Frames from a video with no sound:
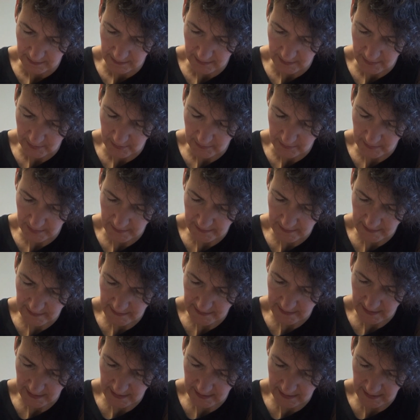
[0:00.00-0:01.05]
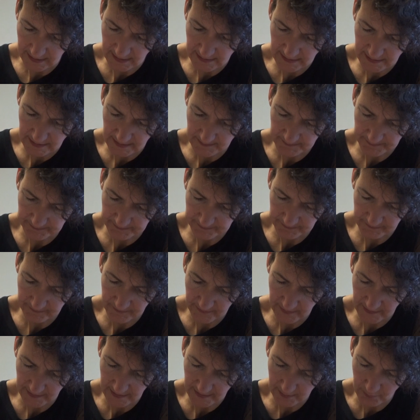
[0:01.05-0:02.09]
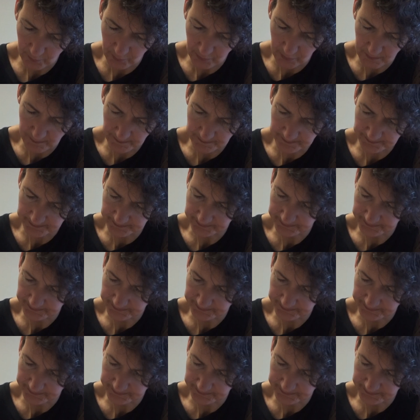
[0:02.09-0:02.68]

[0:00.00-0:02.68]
And on the other side, for that one,